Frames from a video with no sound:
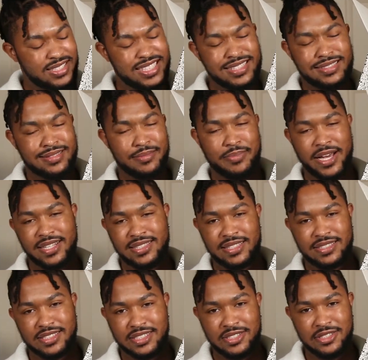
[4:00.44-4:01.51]
just a
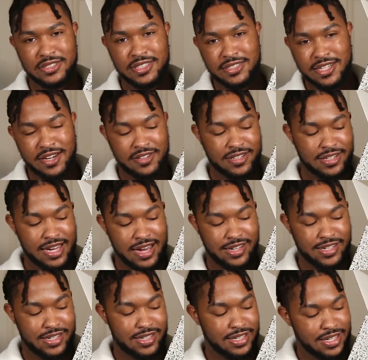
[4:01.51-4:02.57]
basic shoe, they're kind
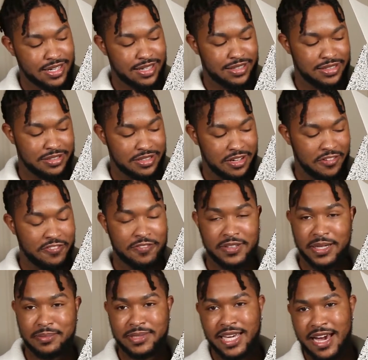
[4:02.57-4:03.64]
of,
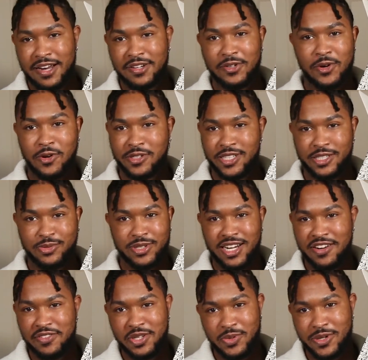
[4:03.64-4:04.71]
flipped, catacornered,
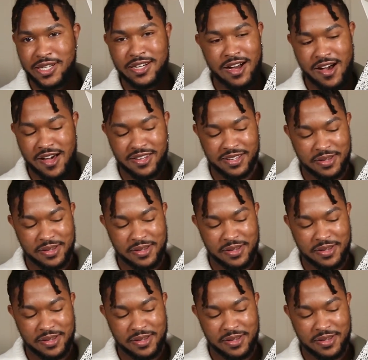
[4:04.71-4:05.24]
whatever you want to call